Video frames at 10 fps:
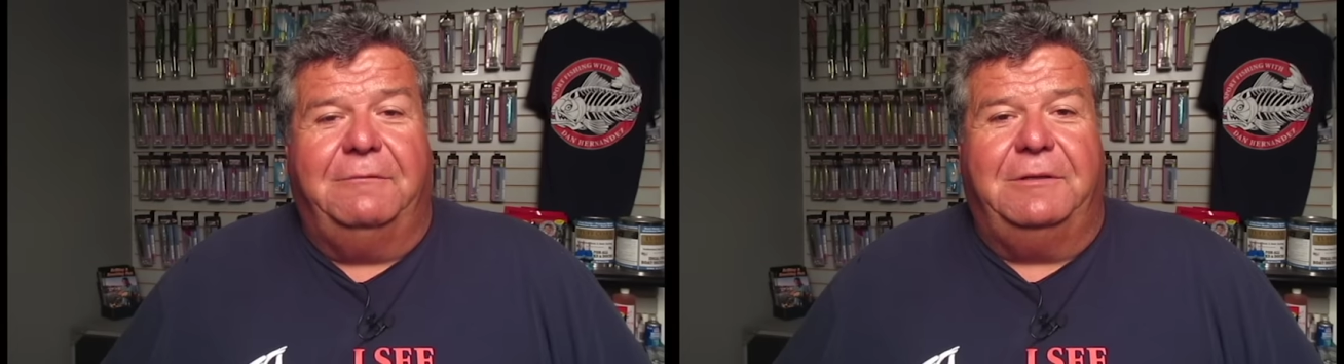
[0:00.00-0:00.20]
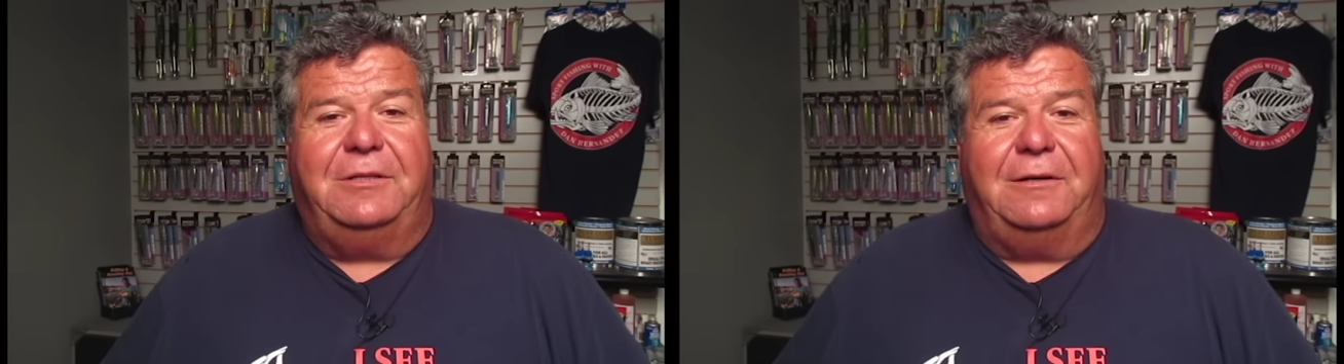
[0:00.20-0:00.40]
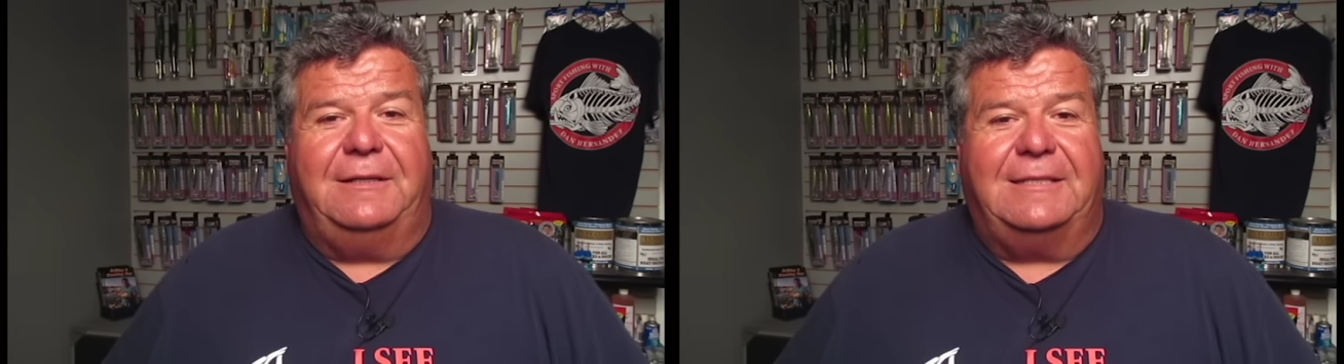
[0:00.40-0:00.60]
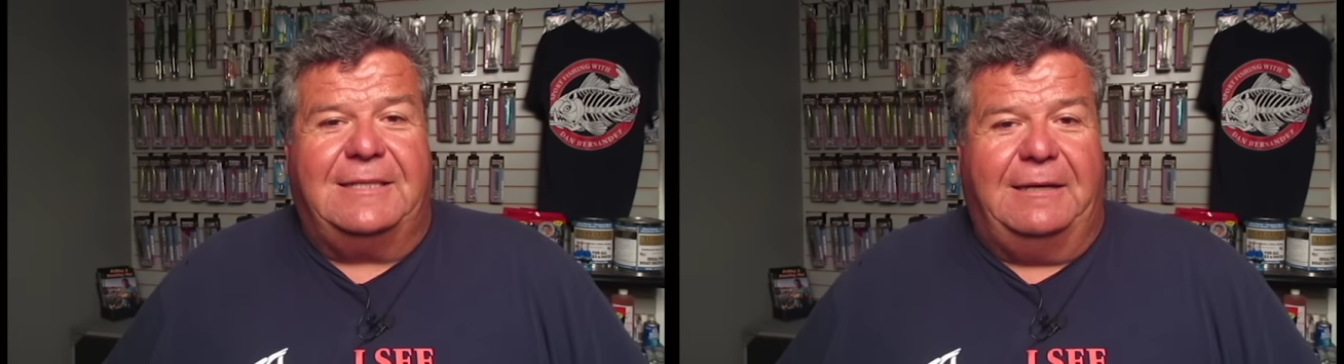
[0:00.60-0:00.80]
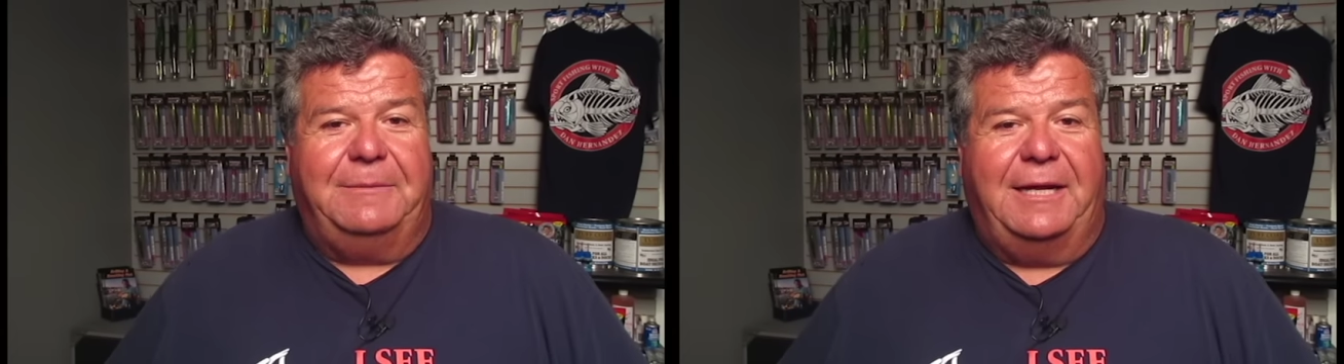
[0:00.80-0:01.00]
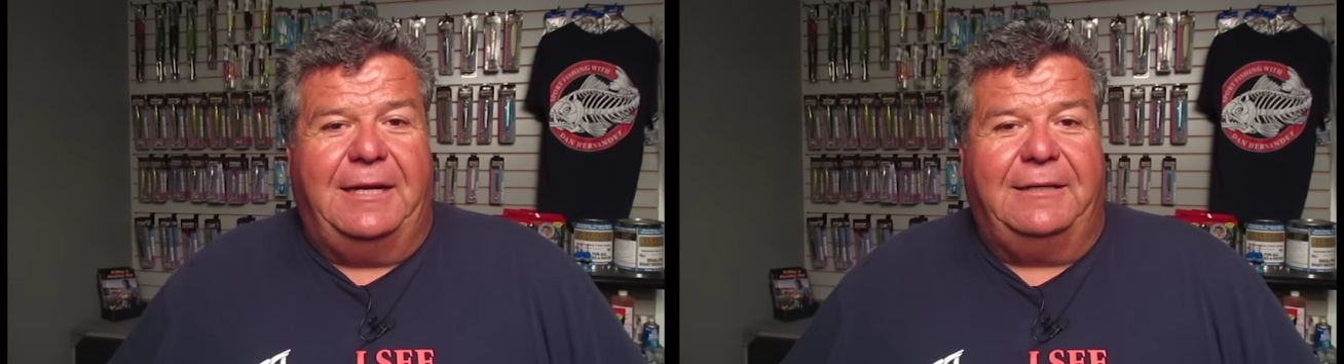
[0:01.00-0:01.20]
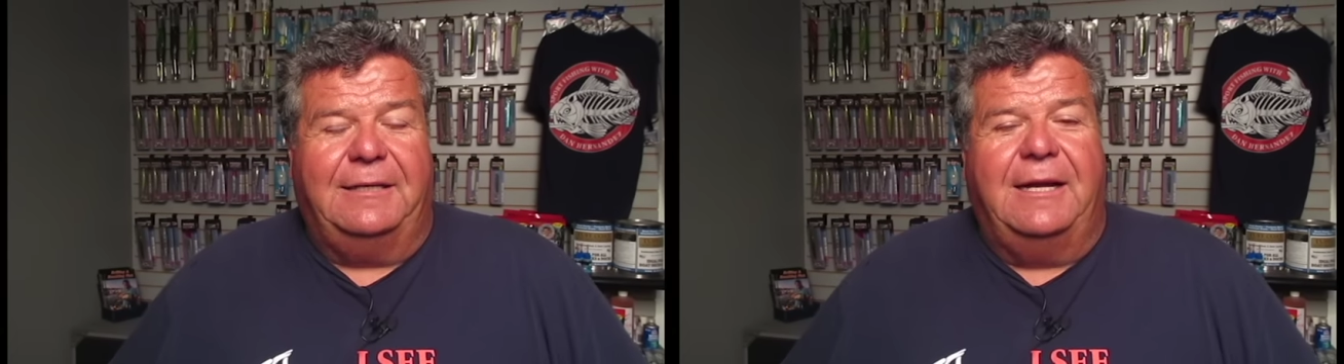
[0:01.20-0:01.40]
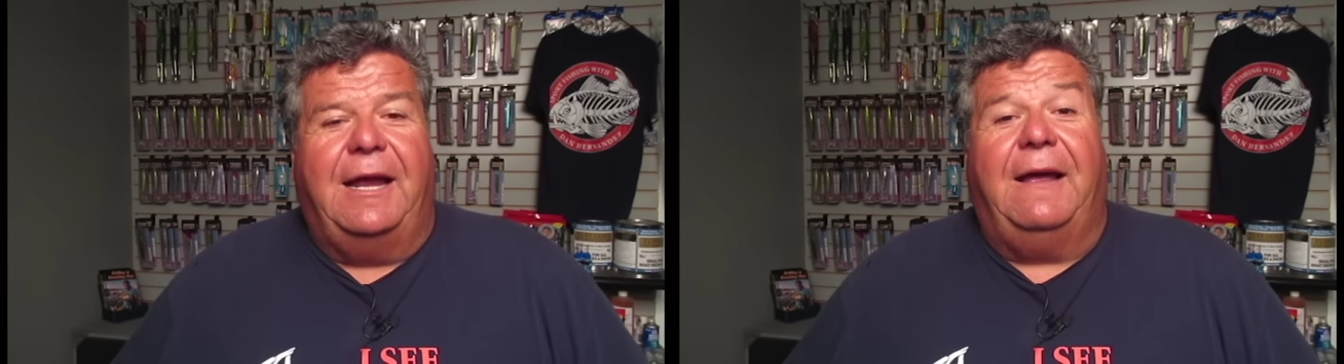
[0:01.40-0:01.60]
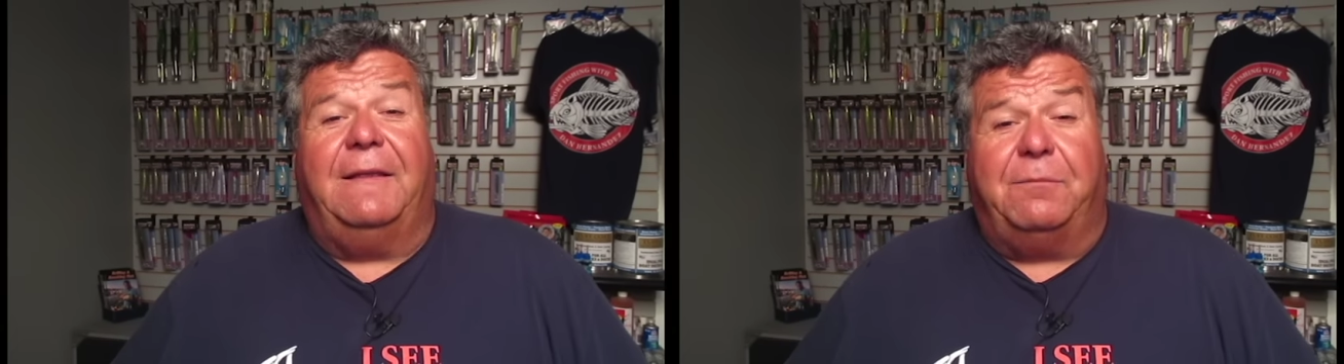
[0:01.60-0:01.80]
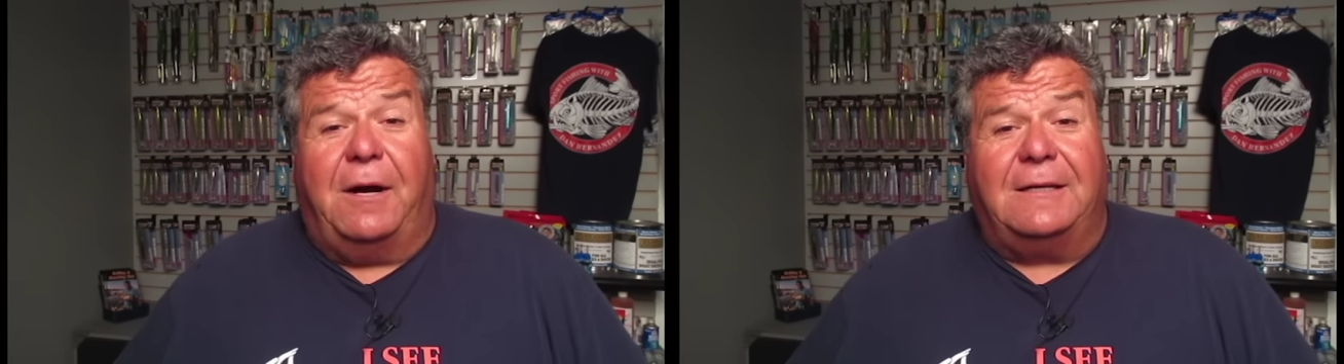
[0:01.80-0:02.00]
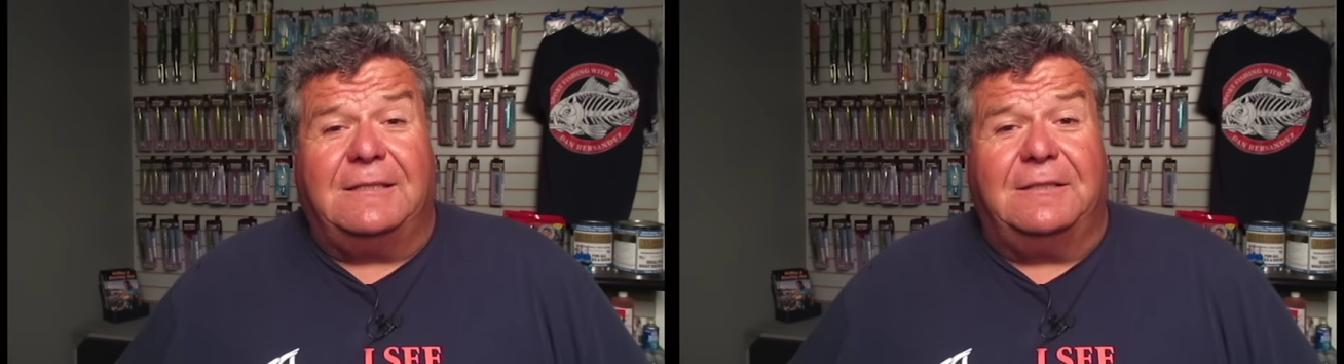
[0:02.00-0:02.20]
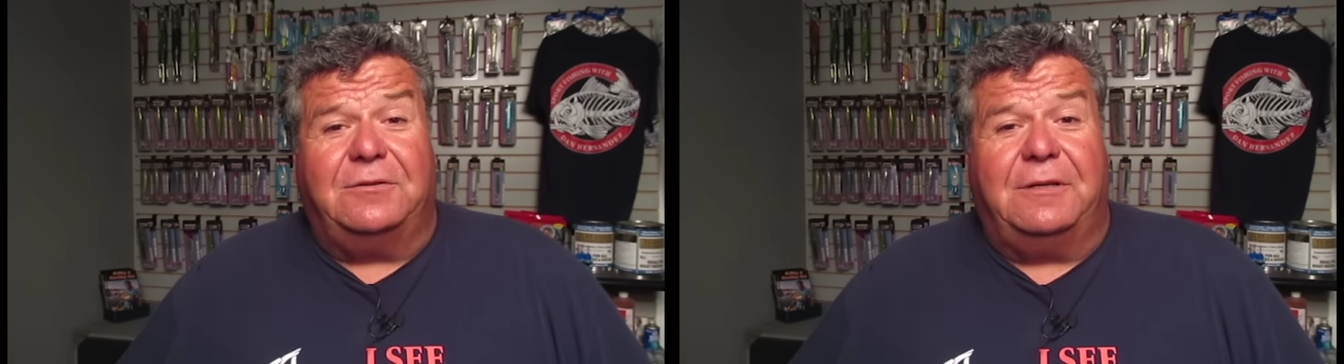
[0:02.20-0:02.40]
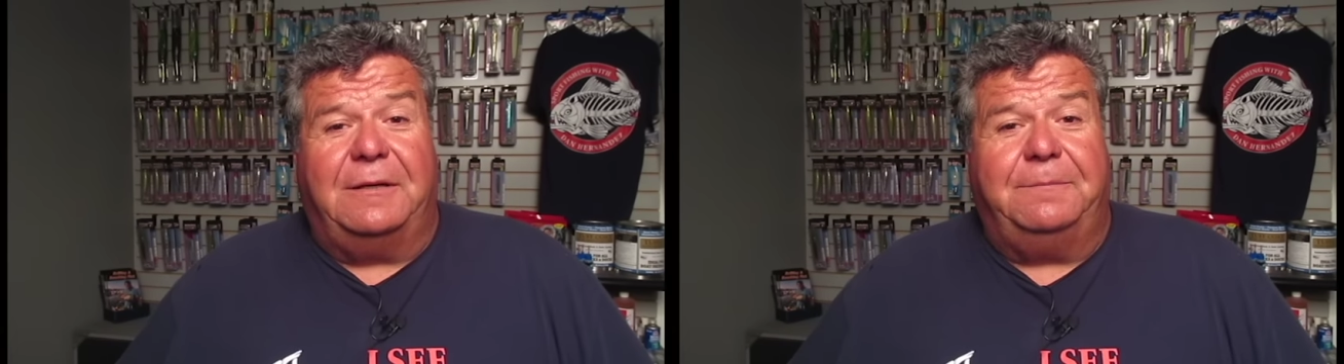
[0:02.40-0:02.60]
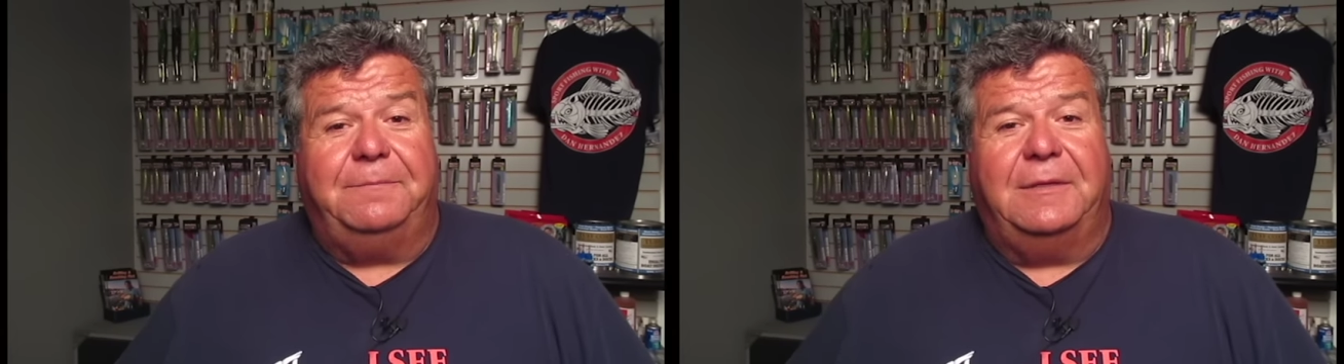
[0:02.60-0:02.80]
returning the same day. And the price of the trip,